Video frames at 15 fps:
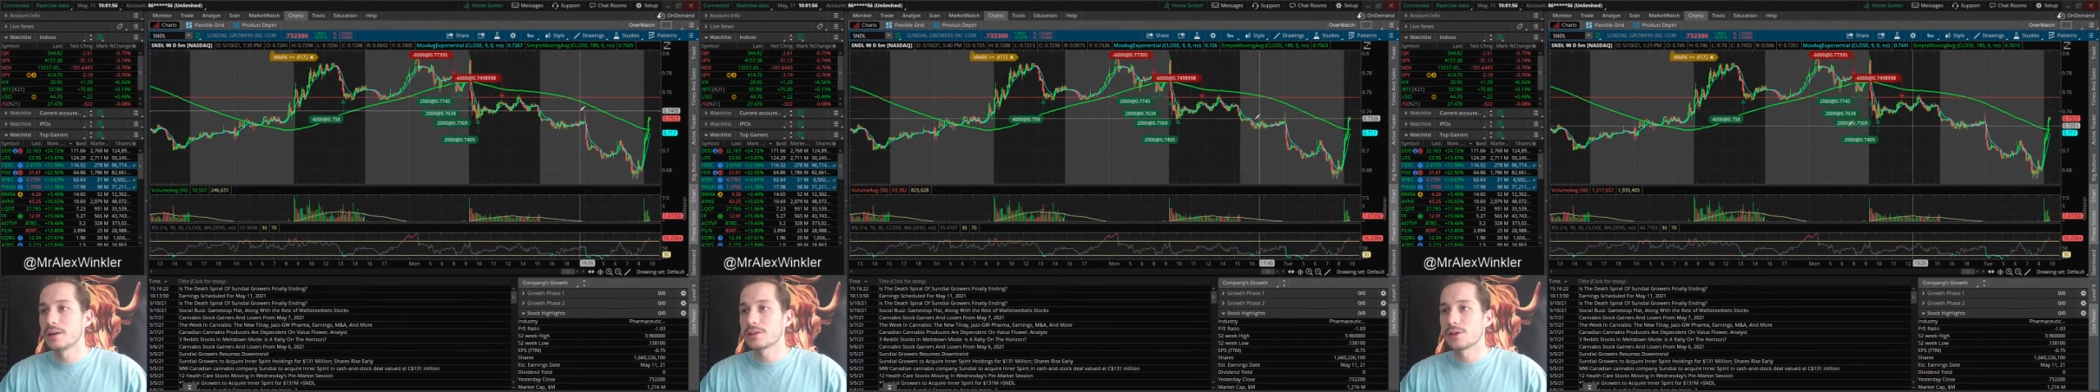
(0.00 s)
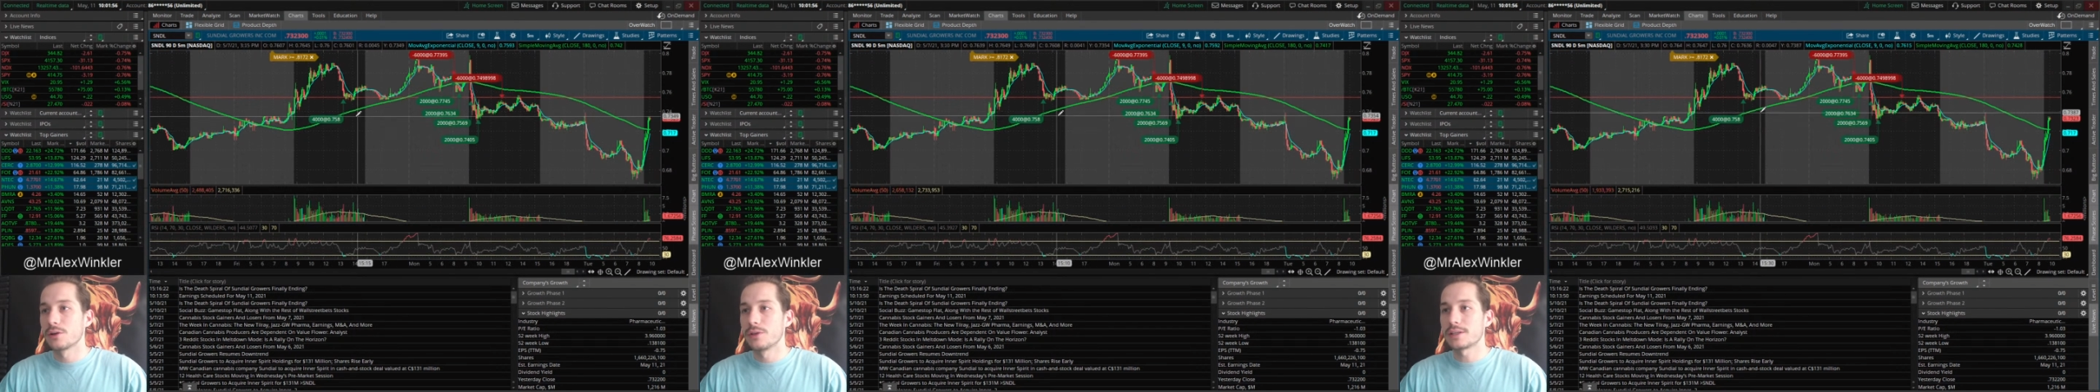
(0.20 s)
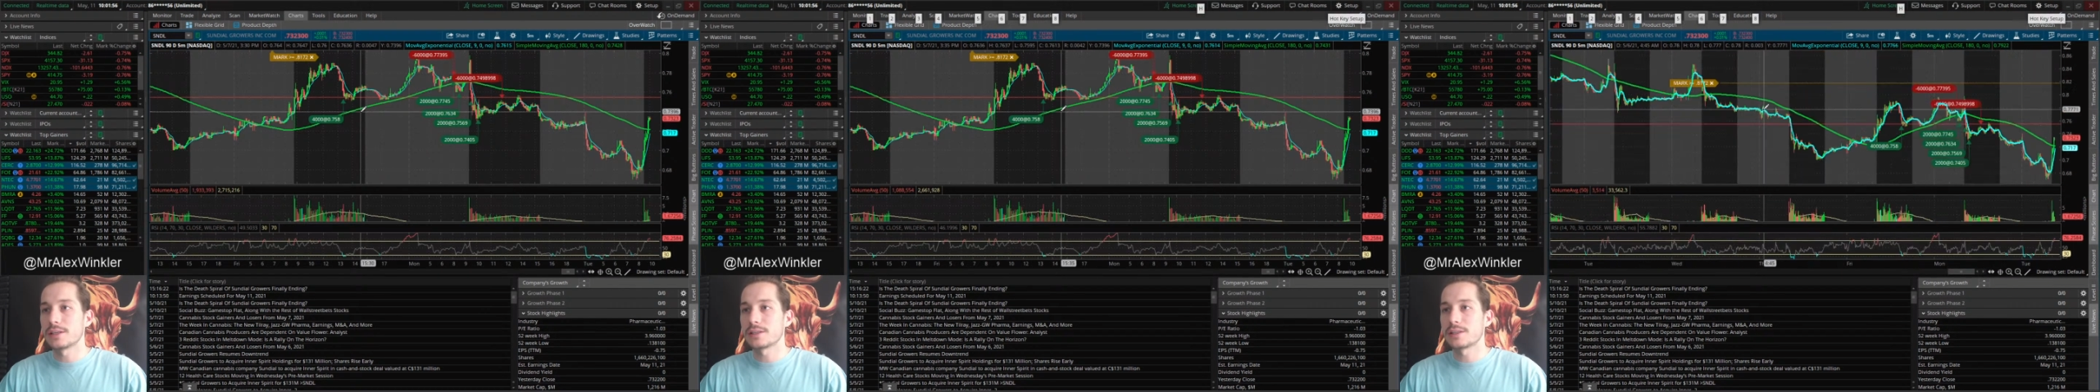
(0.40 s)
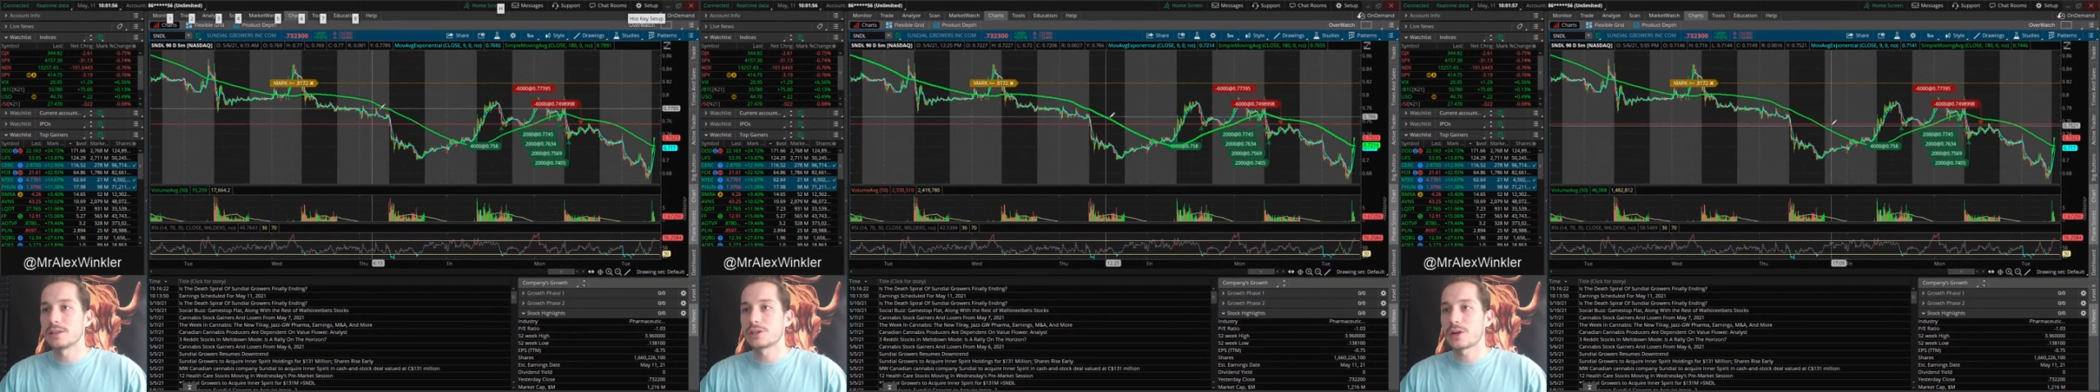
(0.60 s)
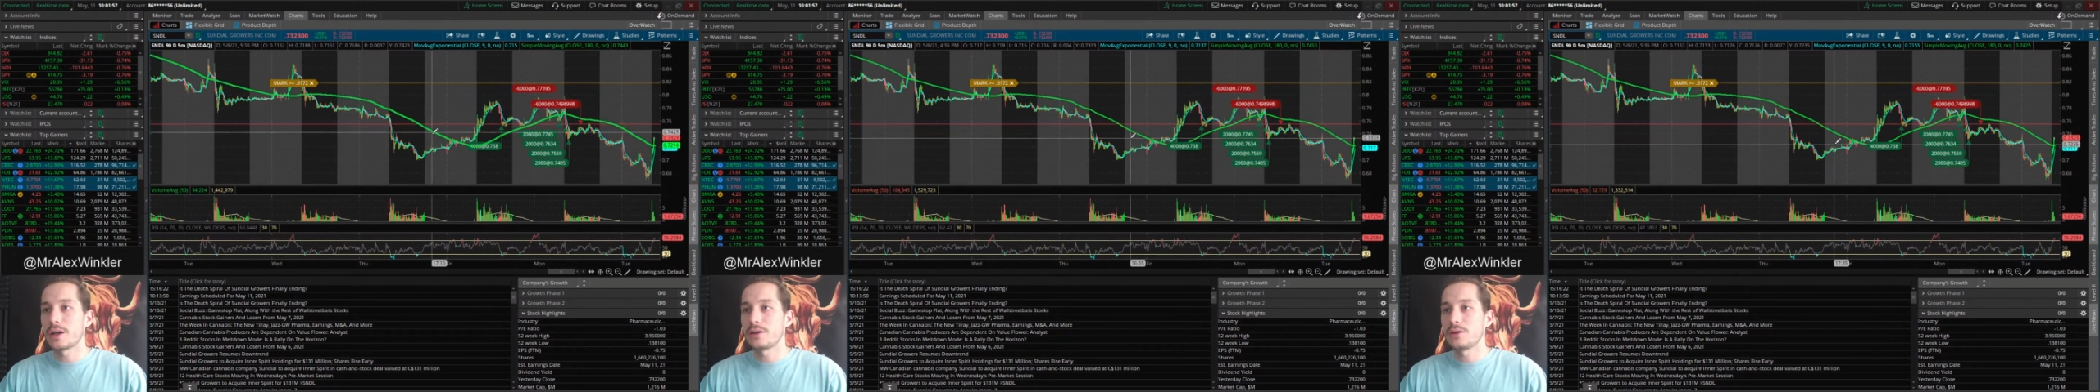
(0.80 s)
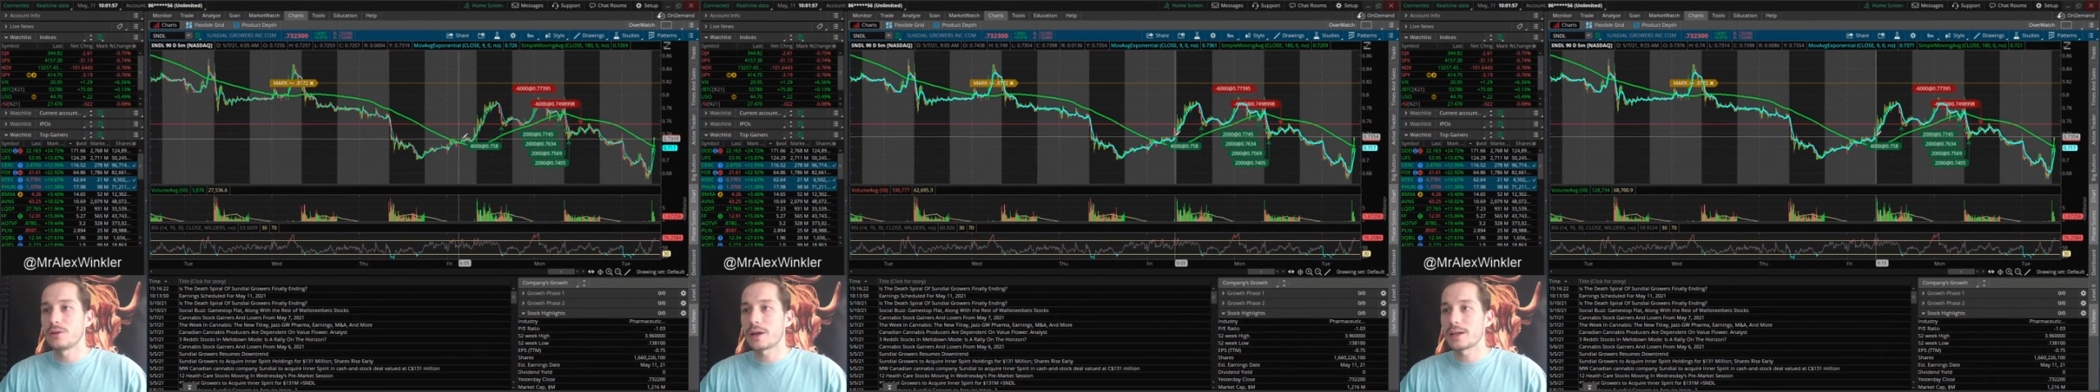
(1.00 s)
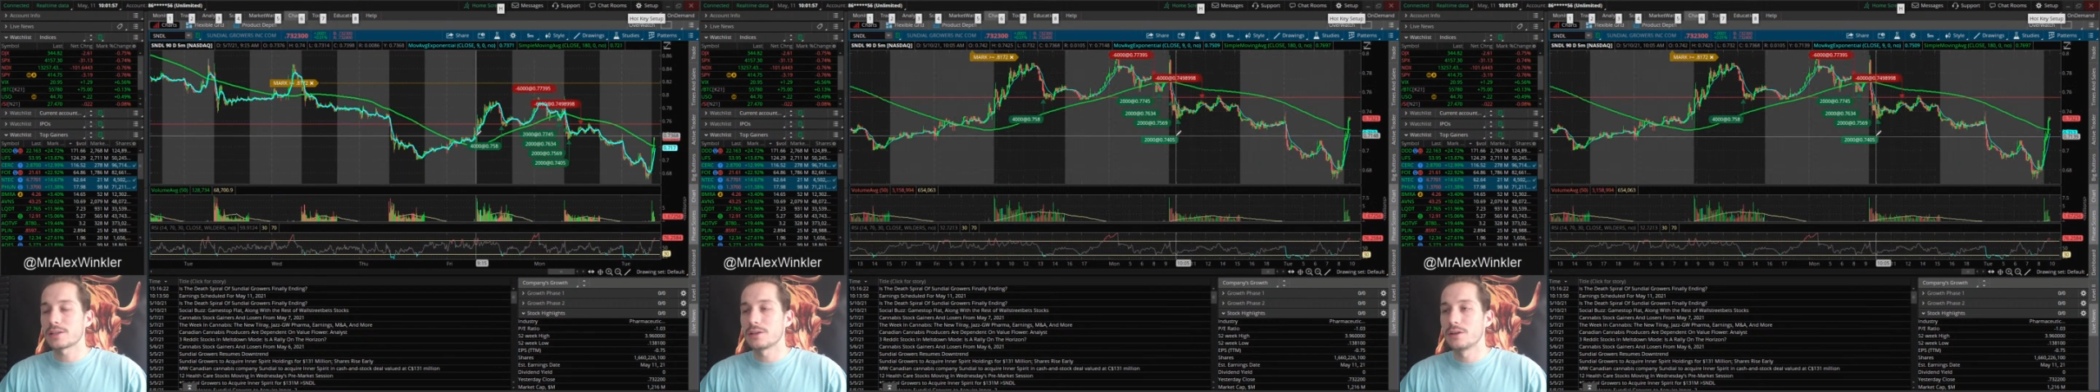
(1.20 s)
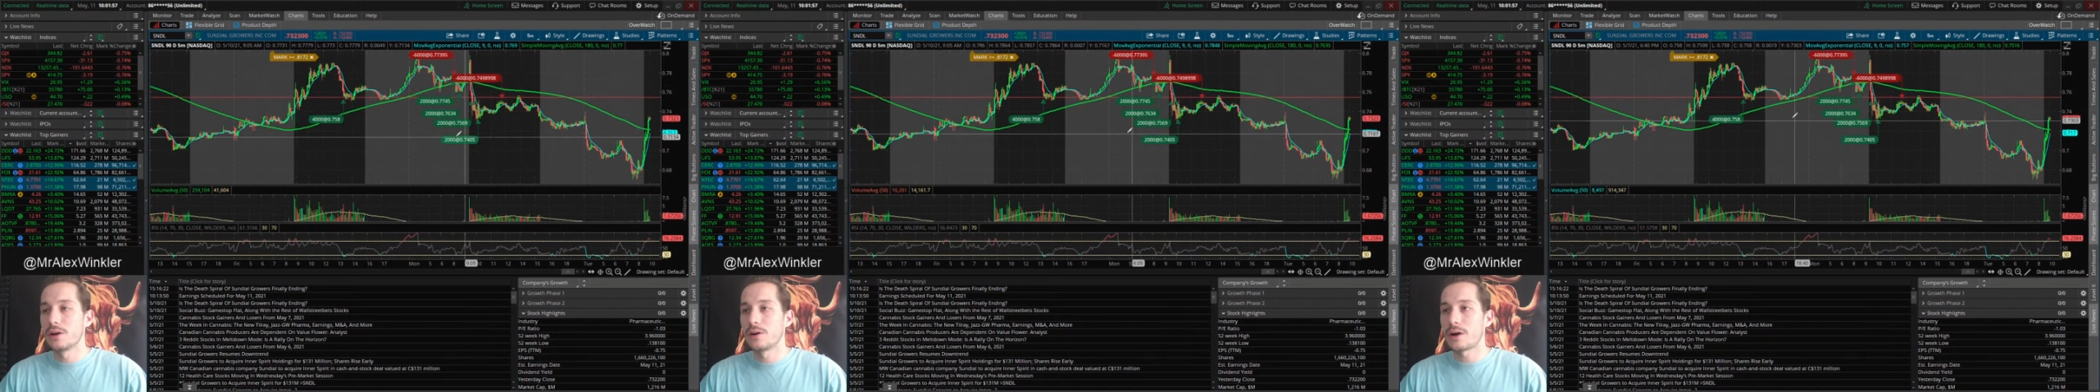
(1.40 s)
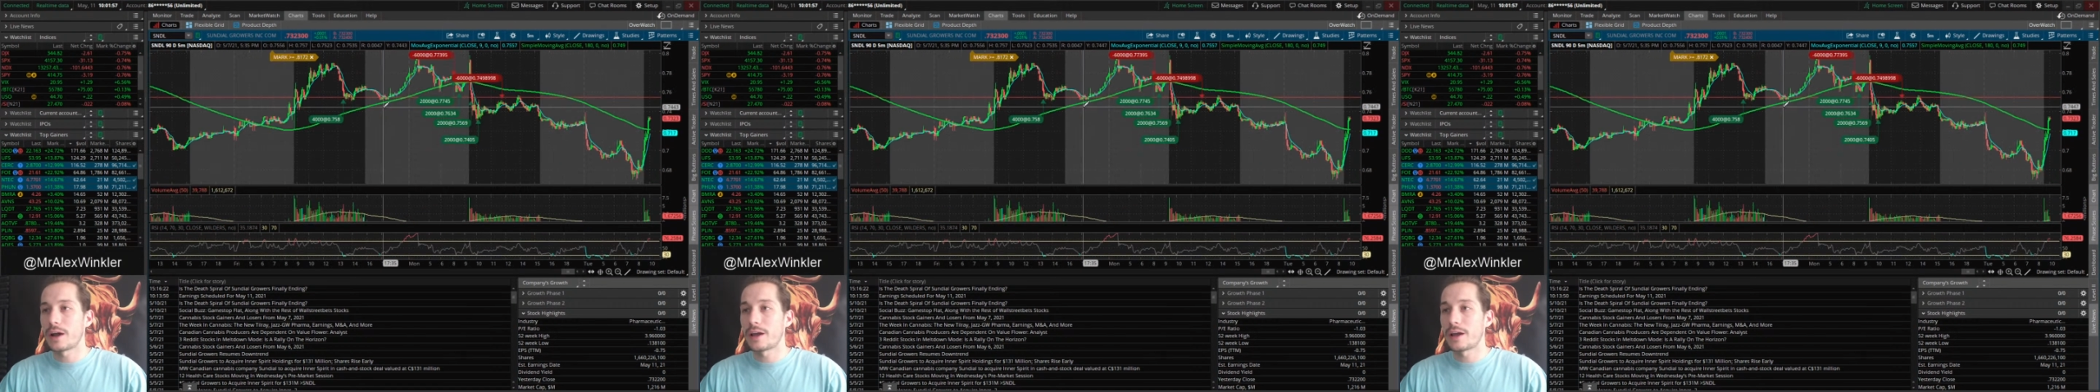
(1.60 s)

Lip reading: So this is the trade. You guys know